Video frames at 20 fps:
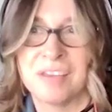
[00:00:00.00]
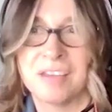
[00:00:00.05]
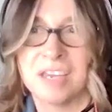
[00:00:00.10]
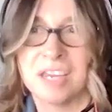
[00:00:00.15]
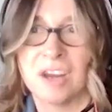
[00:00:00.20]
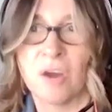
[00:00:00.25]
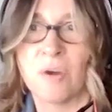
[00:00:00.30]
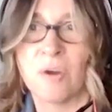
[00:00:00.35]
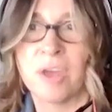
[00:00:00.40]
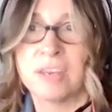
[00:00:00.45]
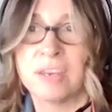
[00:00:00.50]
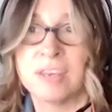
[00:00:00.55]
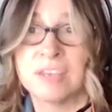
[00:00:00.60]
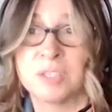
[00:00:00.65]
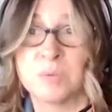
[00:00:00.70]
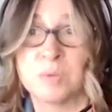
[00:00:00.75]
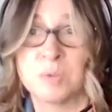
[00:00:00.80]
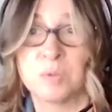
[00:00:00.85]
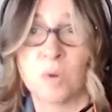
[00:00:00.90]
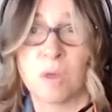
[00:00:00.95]
You know, and
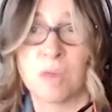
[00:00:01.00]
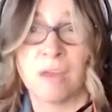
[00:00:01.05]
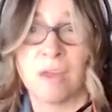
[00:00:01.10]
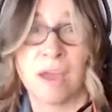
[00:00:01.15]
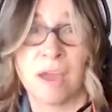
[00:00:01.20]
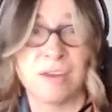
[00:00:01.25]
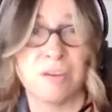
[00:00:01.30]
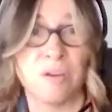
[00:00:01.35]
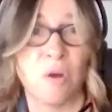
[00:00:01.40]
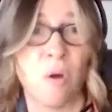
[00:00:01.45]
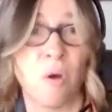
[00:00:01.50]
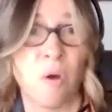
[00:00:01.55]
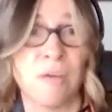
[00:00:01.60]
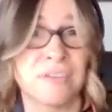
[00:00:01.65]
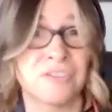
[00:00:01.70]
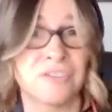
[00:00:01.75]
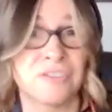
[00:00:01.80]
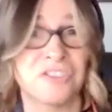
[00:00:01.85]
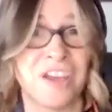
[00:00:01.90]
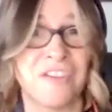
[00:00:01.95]
this was all, I know all
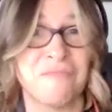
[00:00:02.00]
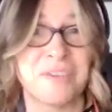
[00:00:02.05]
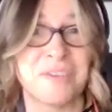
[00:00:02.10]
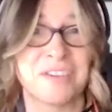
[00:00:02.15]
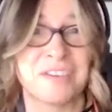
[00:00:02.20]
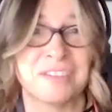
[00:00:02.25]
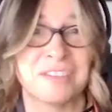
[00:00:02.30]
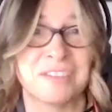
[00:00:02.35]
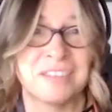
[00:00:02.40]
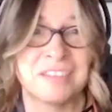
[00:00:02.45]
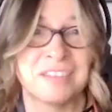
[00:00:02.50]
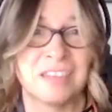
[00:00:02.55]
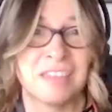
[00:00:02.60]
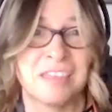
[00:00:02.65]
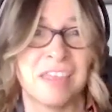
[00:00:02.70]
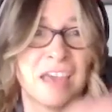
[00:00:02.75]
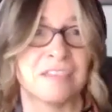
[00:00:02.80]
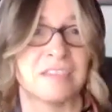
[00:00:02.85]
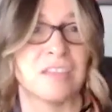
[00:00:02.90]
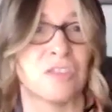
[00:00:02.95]
this stuff because it's a
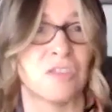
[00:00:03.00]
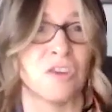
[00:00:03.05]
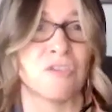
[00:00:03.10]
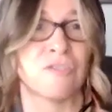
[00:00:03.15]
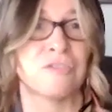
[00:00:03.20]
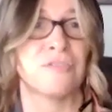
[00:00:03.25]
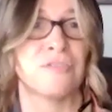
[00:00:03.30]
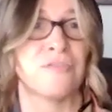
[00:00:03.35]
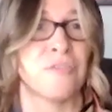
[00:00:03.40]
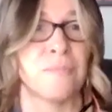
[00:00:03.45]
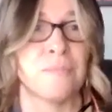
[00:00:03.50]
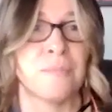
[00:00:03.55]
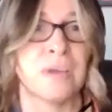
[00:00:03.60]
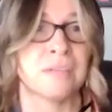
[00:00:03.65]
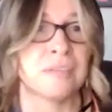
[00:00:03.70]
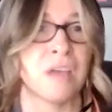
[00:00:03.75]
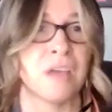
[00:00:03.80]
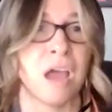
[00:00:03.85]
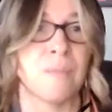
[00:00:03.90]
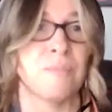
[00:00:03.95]
lesson learned from a
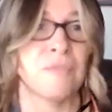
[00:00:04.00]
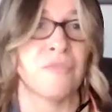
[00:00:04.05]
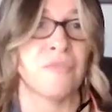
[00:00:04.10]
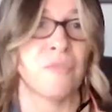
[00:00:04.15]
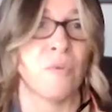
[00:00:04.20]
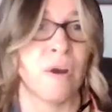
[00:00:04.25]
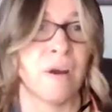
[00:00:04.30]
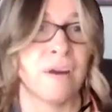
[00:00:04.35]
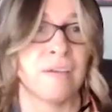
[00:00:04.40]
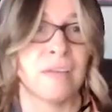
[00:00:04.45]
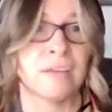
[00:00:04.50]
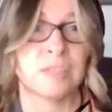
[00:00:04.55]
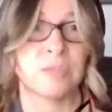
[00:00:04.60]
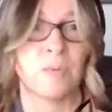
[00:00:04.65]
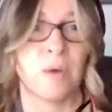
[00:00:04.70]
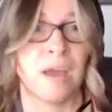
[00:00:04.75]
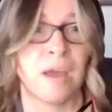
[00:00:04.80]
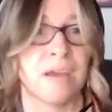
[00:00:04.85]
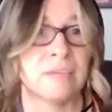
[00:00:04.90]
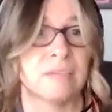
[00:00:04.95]
time before. That's
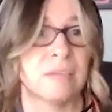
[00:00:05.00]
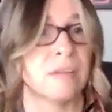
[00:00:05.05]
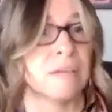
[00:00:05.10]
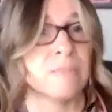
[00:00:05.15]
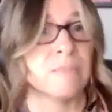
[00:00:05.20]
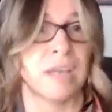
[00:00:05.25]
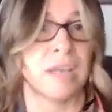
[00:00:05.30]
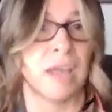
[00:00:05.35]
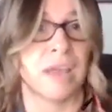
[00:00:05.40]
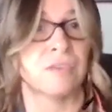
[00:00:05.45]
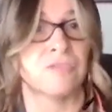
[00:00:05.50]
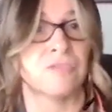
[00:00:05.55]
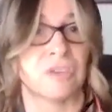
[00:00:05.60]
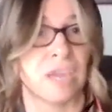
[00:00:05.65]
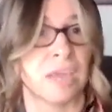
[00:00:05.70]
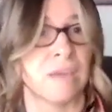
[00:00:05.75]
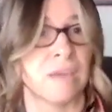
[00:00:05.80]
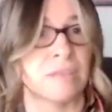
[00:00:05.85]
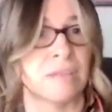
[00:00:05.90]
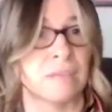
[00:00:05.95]
why I said I'm going to
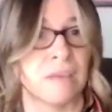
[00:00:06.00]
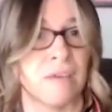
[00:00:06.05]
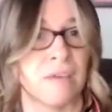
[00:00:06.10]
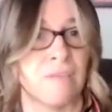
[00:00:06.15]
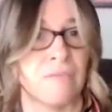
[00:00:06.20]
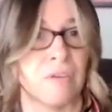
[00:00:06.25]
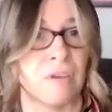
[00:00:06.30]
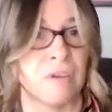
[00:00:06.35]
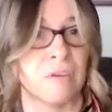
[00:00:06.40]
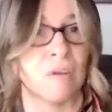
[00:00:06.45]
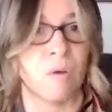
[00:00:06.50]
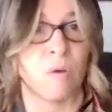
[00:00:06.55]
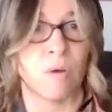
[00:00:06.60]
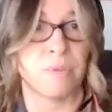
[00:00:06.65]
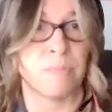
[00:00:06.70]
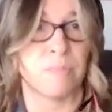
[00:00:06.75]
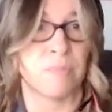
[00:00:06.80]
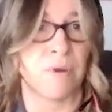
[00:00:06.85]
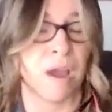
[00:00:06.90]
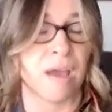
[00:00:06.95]
educate myself on all
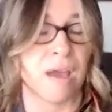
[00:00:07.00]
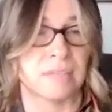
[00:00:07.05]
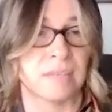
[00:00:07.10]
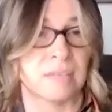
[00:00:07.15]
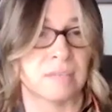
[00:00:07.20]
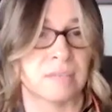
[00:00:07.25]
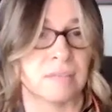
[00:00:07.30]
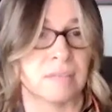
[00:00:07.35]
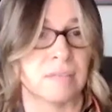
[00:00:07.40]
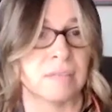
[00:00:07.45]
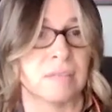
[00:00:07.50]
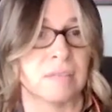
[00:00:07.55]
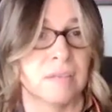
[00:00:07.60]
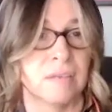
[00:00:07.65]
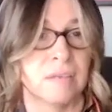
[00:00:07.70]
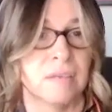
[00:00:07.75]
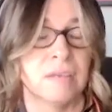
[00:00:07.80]
the processes.